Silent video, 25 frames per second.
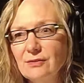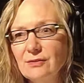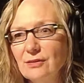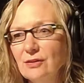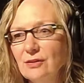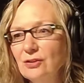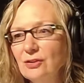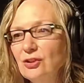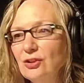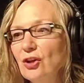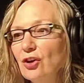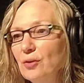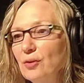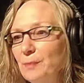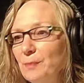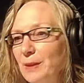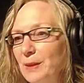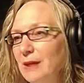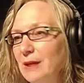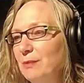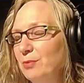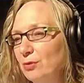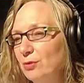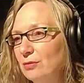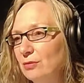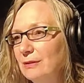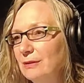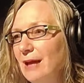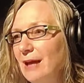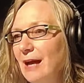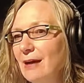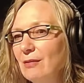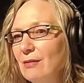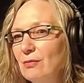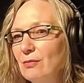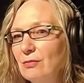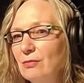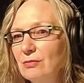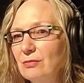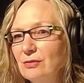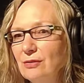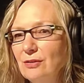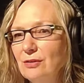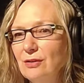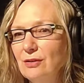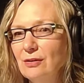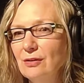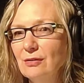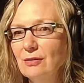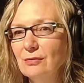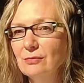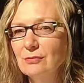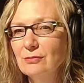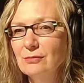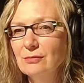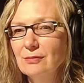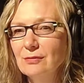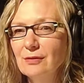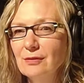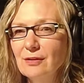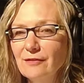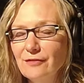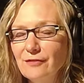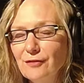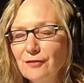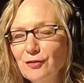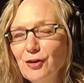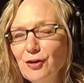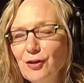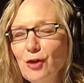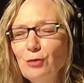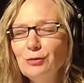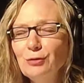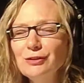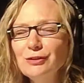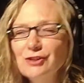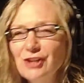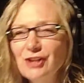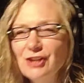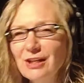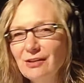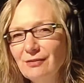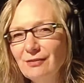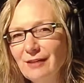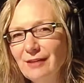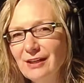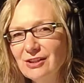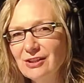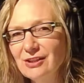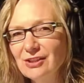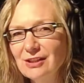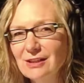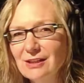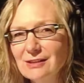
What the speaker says: young people now, for the older generation,